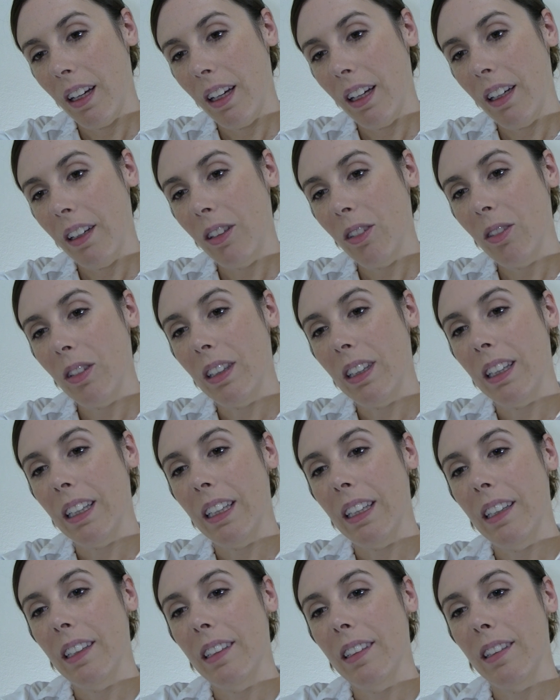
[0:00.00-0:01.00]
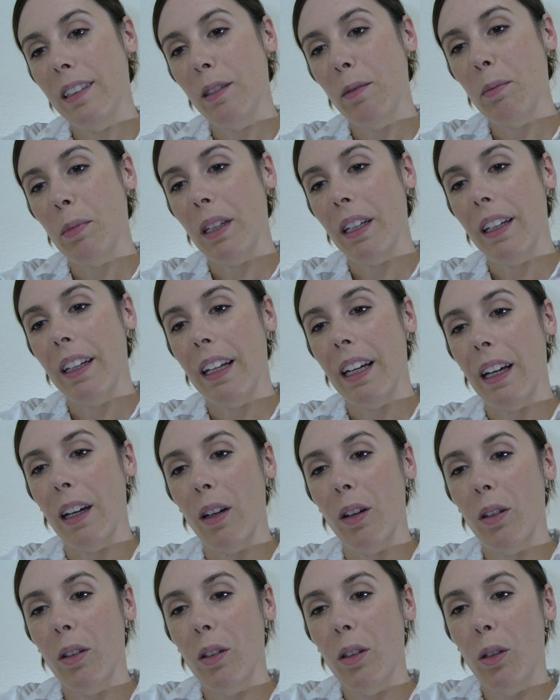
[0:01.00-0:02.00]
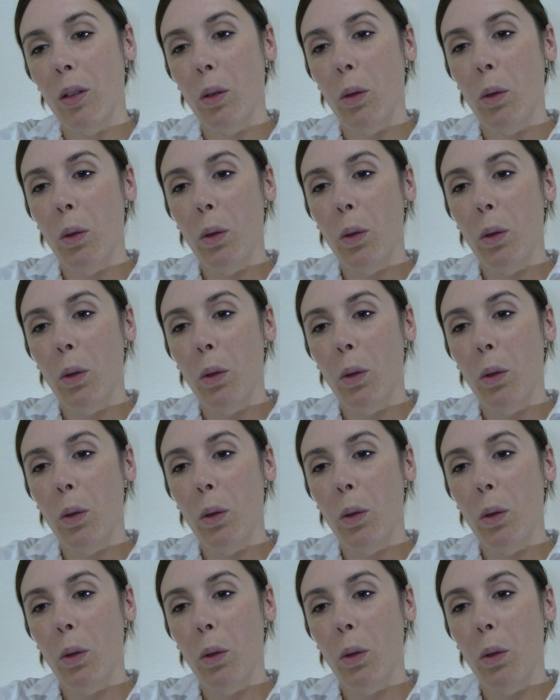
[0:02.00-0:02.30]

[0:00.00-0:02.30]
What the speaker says: and release, breathing out.